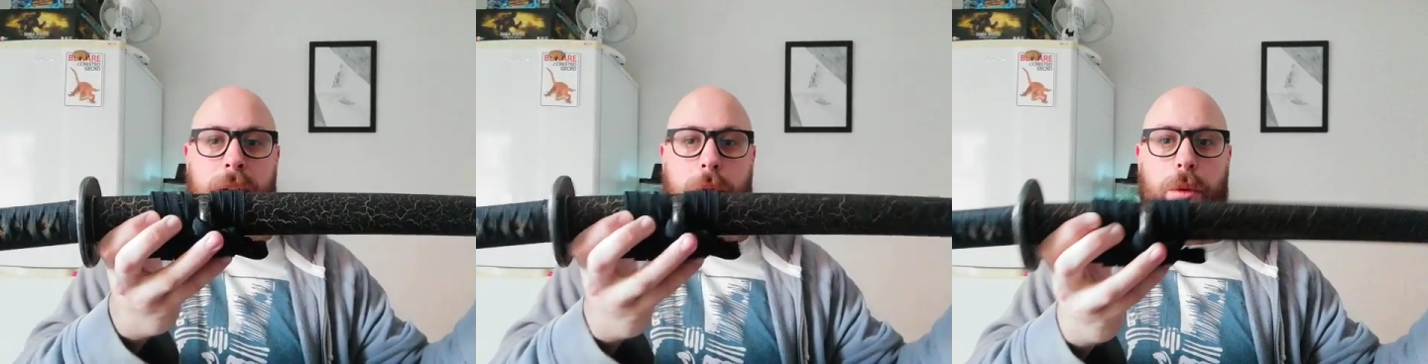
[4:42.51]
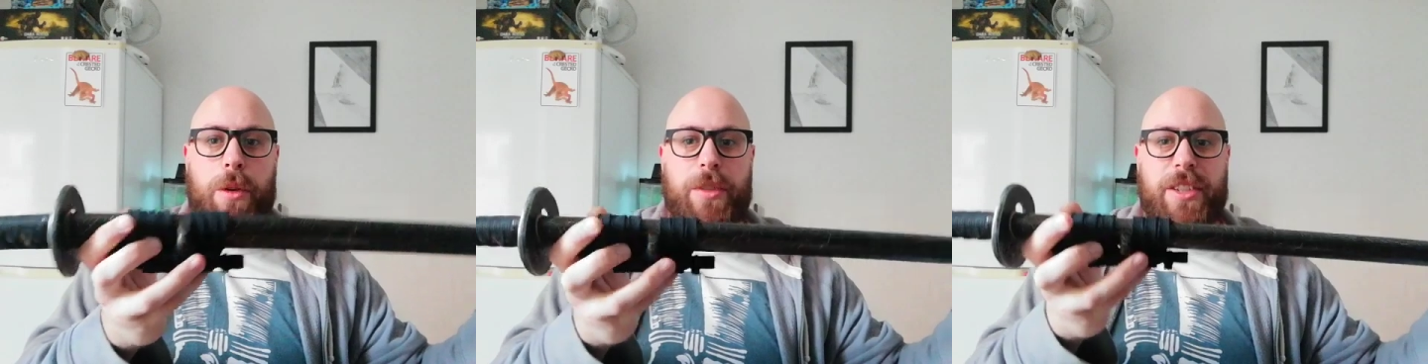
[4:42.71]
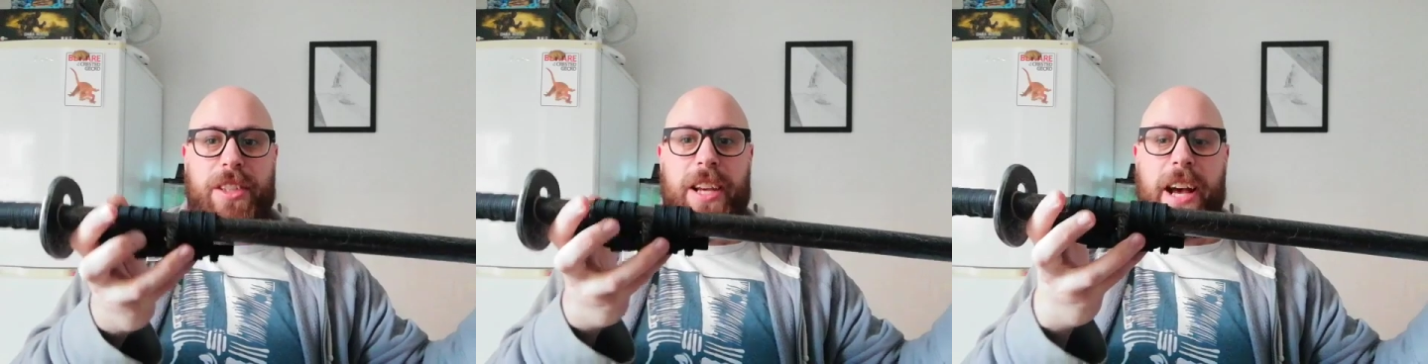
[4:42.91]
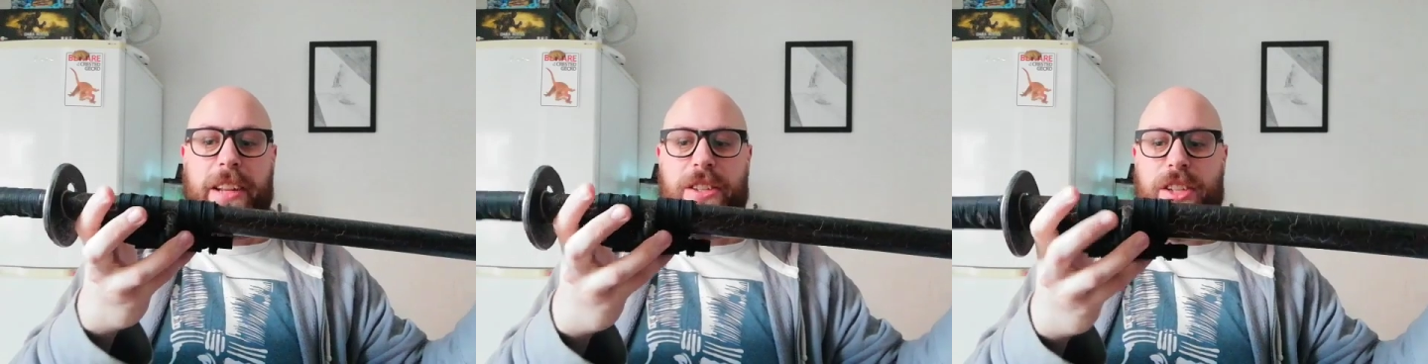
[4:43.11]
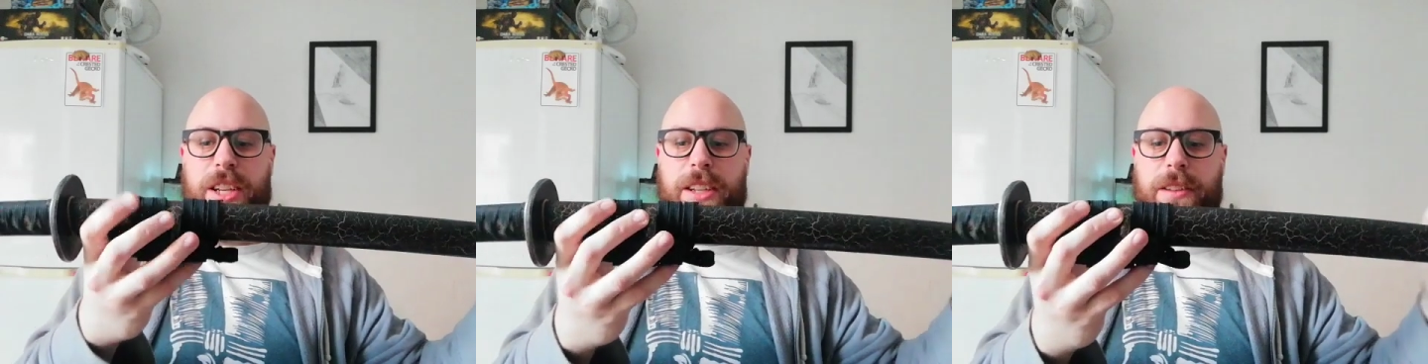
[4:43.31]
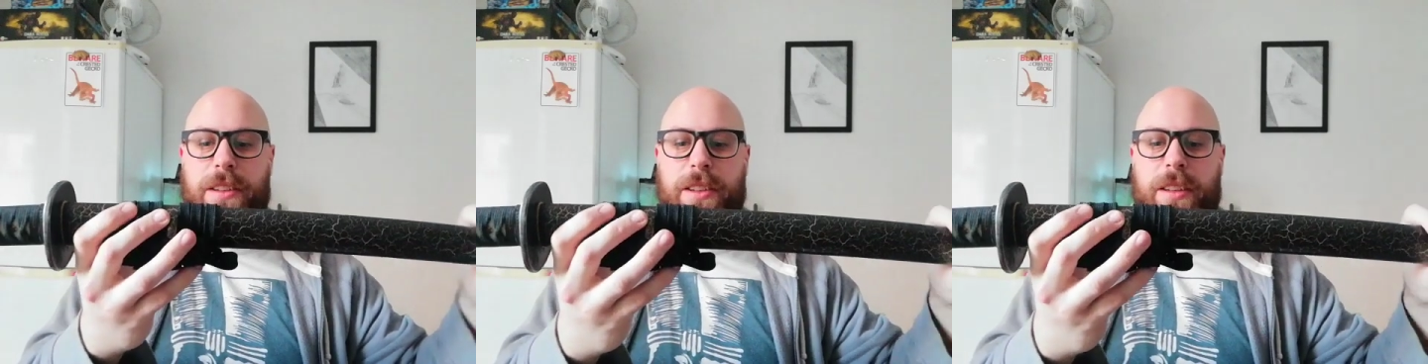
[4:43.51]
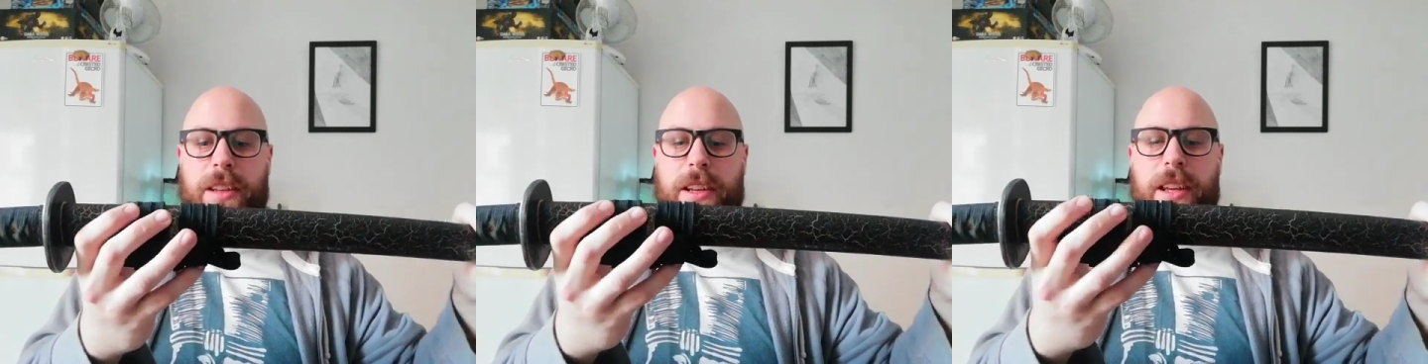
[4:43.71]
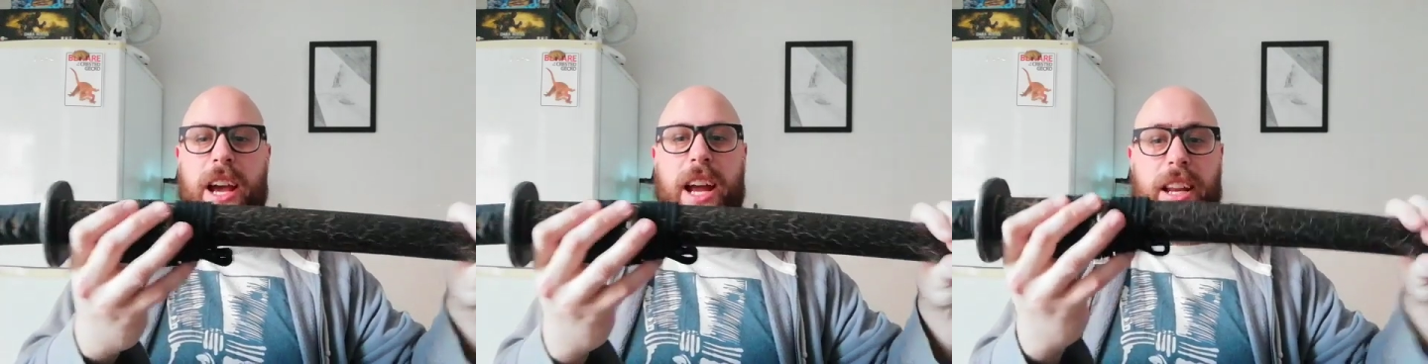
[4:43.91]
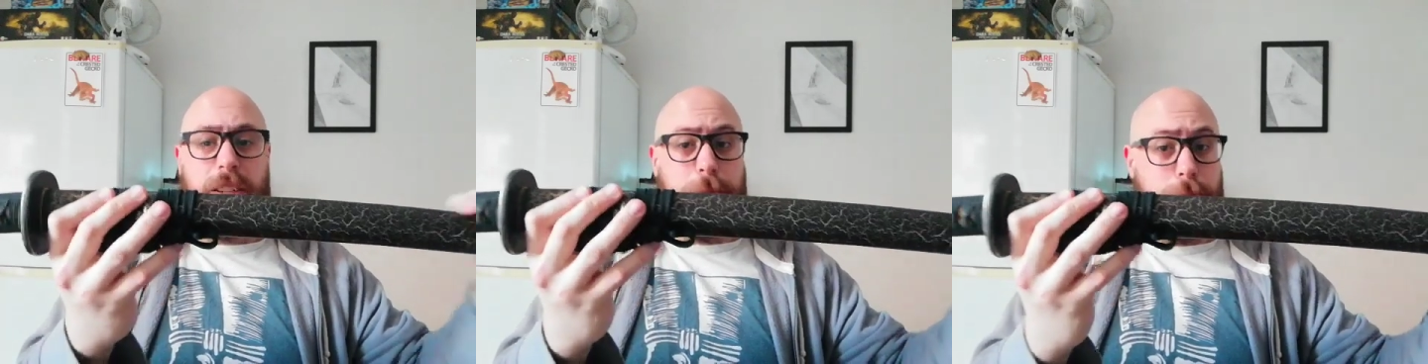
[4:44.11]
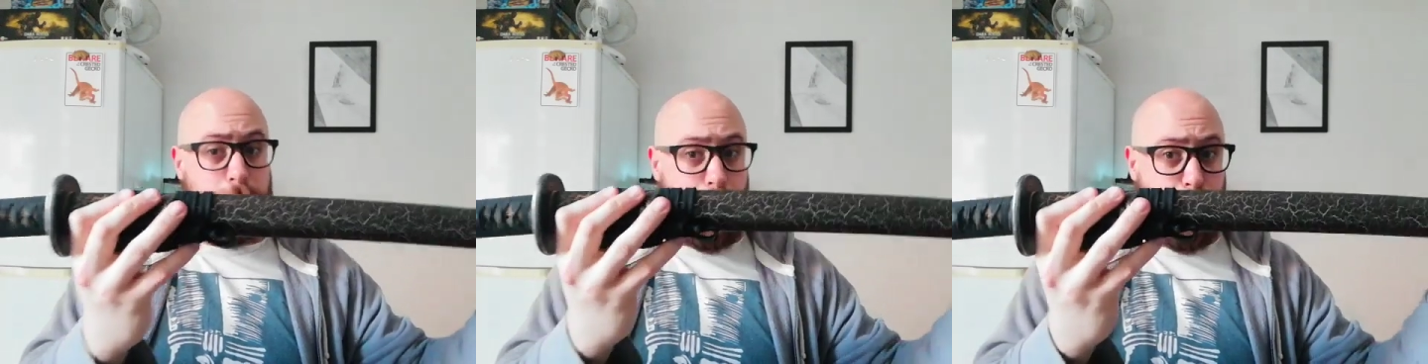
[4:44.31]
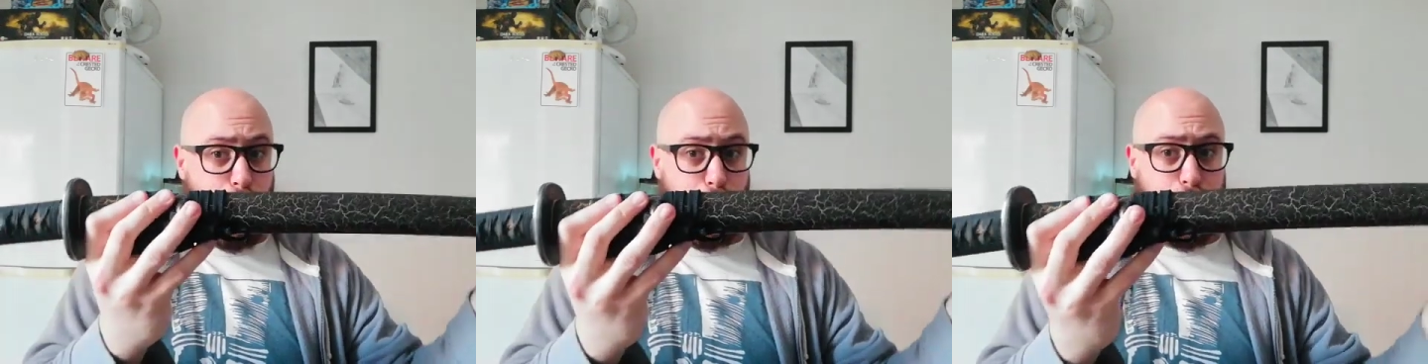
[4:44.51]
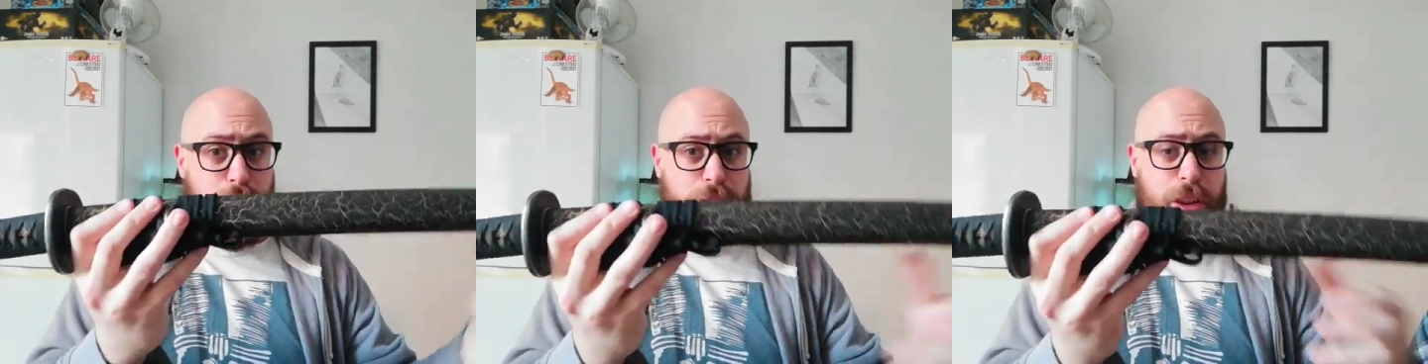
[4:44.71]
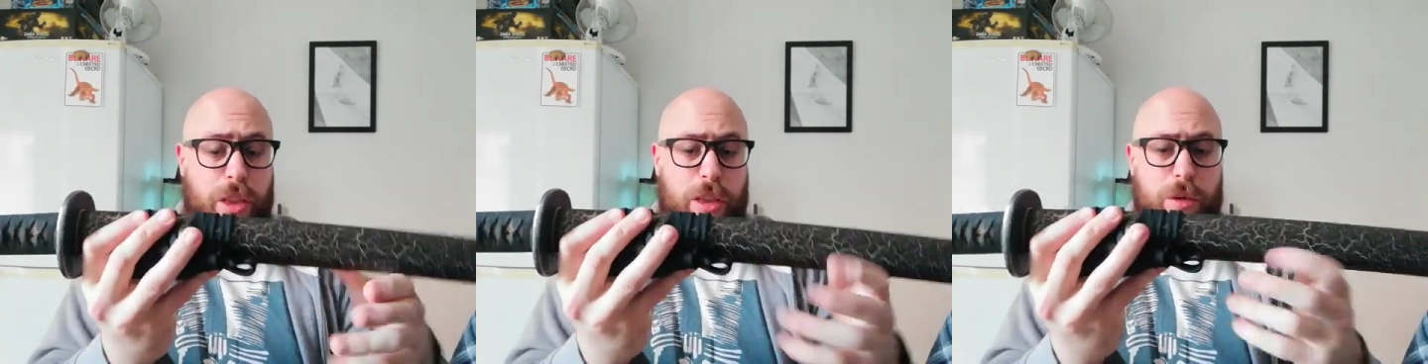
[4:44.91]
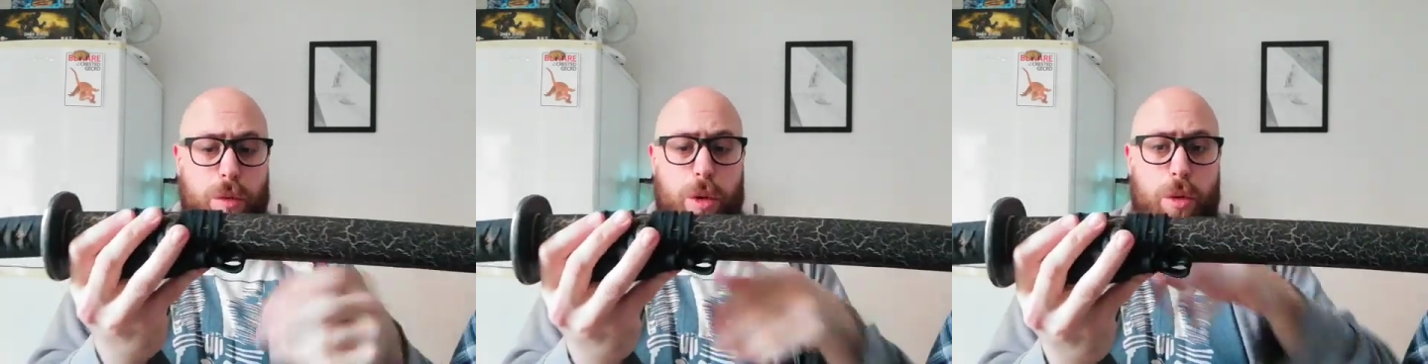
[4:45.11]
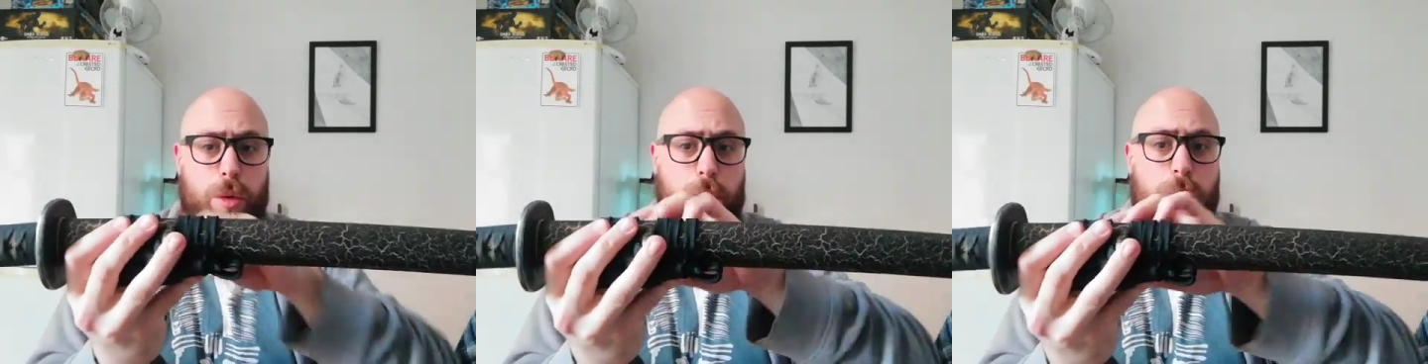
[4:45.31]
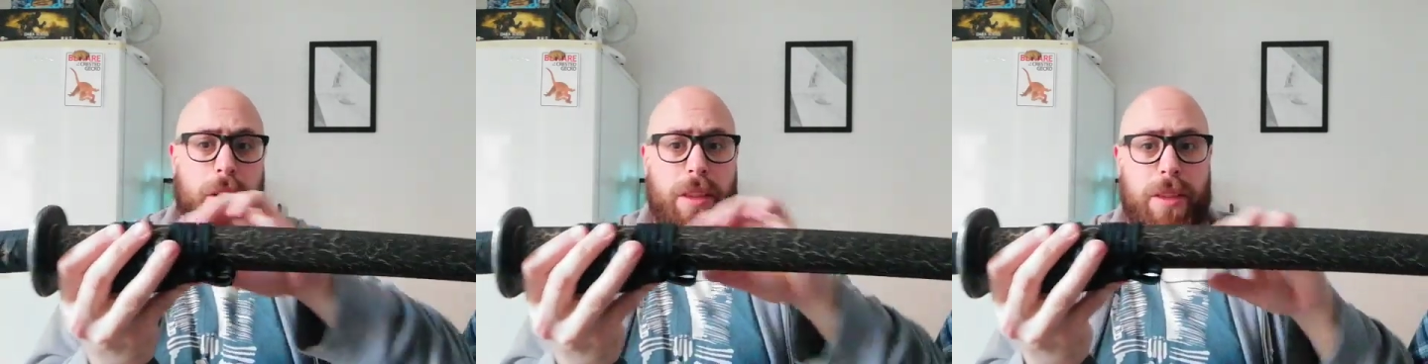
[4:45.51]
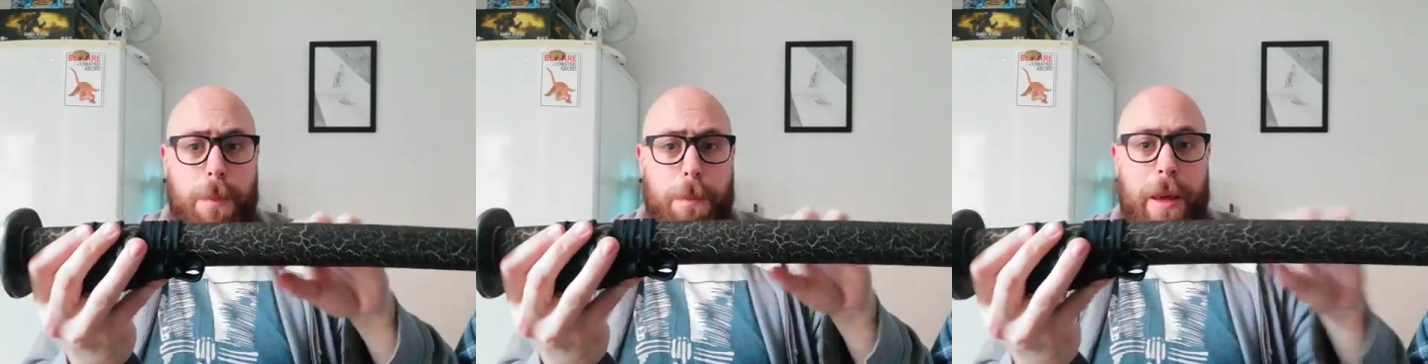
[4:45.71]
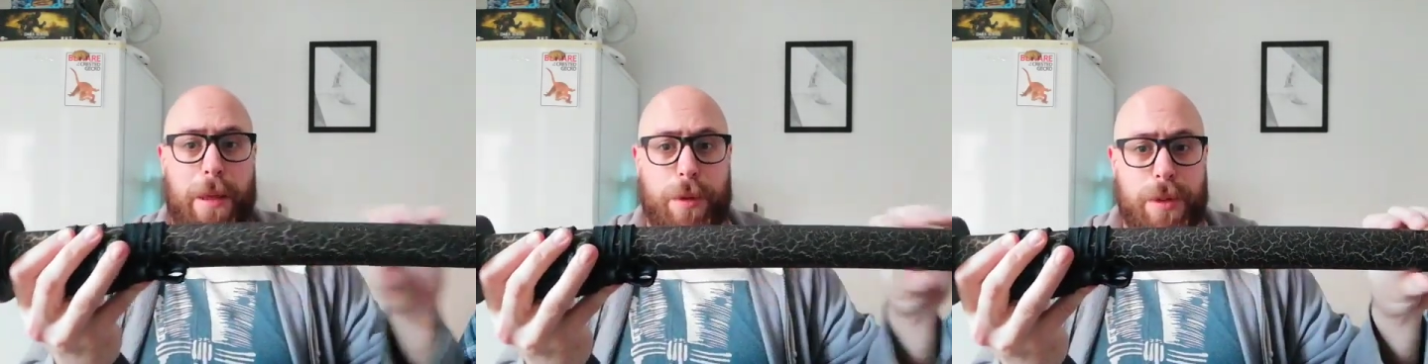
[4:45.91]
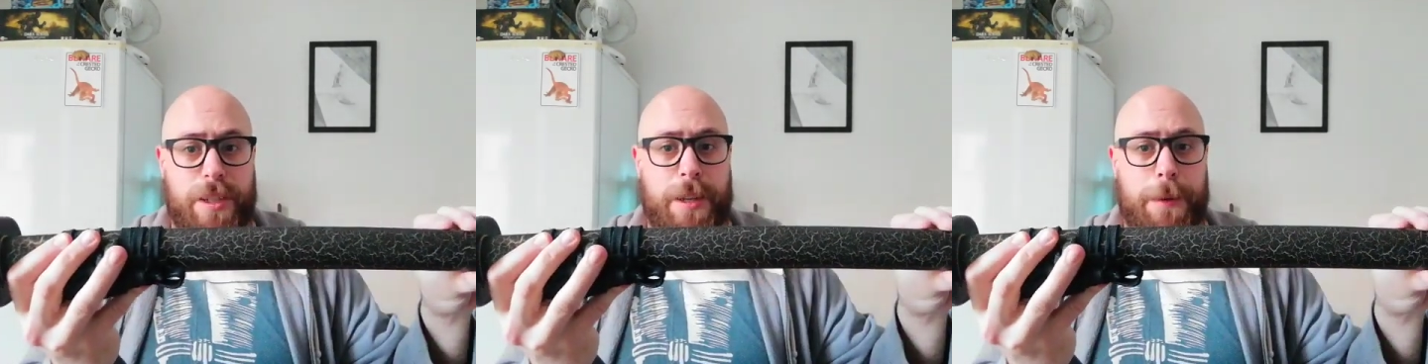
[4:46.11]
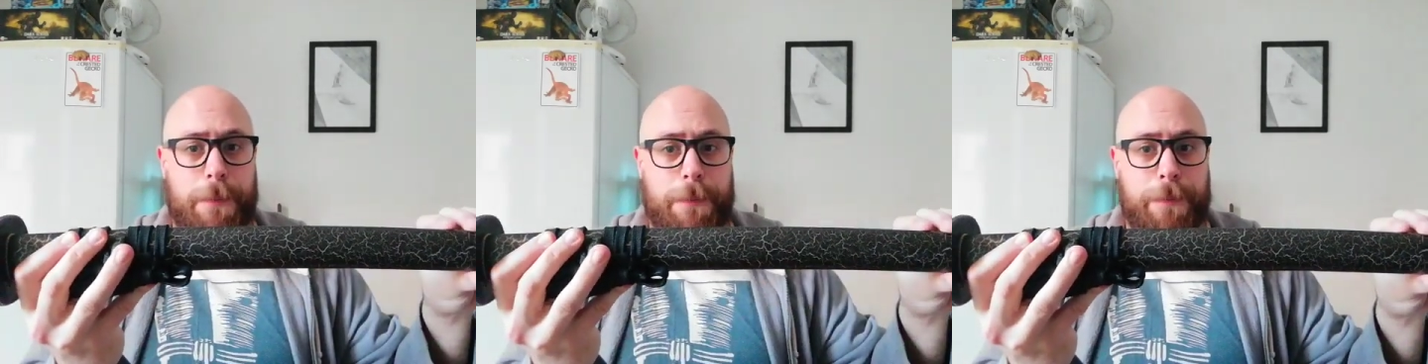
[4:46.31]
Whereas a tachi, and it's thrust through the belt